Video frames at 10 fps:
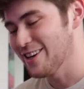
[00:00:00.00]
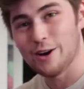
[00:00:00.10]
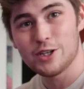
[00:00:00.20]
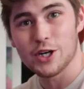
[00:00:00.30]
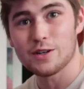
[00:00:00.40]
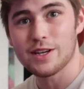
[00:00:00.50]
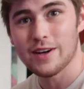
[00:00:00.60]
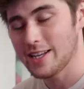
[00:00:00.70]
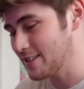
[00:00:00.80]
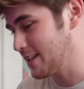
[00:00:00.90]
No joke though,
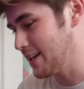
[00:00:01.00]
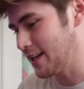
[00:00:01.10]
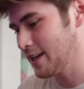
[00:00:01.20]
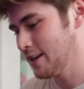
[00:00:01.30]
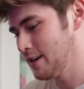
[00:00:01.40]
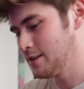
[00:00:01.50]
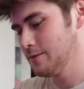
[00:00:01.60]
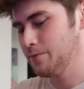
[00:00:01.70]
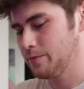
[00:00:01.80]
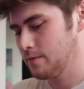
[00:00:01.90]
it is like,
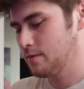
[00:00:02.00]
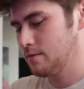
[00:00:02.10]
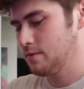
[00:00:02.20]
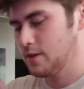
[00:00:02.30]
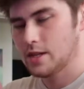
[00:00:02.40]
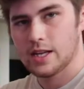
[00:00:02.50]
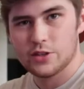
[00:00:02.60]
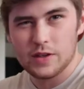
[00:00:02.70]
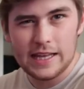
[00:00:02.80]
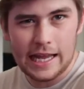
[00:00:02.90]
it's
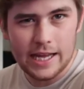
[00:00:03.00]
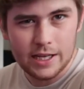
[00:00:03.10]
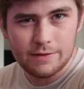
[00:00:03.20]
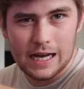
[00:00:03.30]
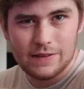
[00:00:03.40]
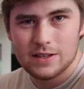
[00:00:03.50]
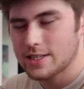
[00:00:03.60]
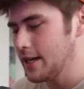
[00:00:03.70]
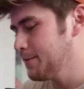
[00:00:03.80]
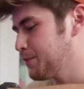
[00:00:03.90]
only like 85
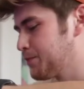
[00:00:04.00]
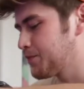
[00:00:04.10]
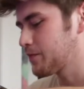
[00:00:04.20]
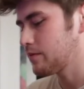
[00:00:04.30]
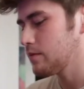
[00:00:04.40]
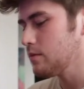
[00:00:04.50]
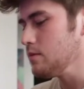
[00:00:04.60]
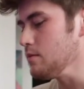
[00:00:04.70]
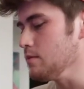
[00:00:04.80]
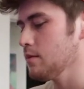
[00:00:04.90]
outside,
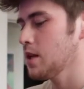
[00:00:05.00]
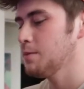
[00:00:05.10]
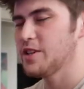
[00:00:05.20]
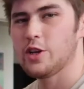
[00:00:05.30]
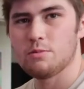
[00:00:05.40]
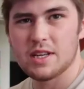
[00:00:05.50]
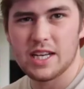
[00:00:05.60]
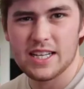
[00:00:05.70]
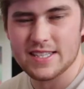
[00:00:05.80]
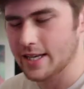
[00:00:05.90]
but the
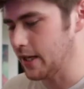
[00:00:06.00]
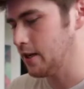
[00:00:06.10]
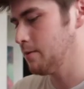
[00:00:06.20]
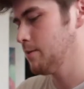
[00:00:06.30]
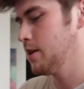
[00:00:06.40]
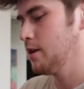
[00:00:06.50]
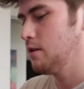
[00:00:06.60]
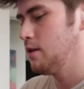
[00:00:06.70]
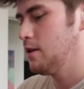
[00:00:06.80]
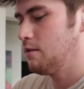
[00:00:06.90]
humidity is like
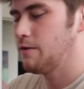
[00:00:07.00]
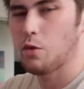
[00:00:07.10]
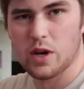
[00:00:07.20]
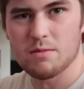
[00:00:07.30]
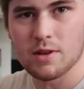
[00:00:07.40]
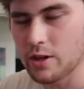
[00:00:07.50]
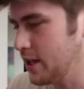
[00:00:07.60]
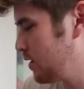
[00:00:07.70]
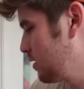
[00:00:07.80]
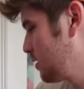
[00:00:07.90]
40
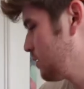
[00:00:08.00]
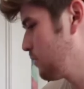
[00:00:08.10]
million.